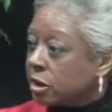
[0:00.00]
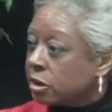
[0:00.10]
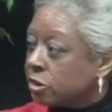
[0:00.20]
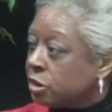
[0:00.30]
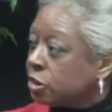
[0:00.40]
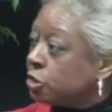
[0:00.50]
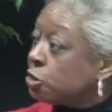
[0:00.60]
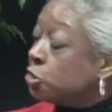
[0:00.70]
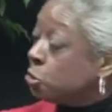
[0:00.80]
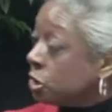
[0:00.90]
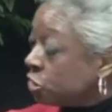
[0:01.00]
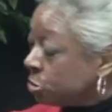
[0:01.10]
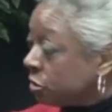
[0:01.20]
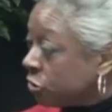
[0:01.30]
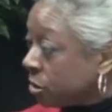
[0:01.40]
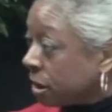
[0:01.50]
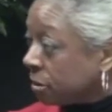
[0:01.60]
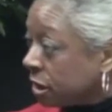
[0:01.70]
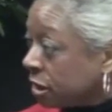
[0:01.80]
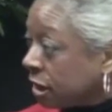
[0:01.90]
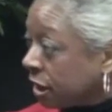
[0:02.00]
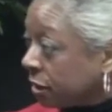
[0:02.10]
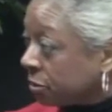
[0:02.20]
cotillion 2 weeks before my mother died.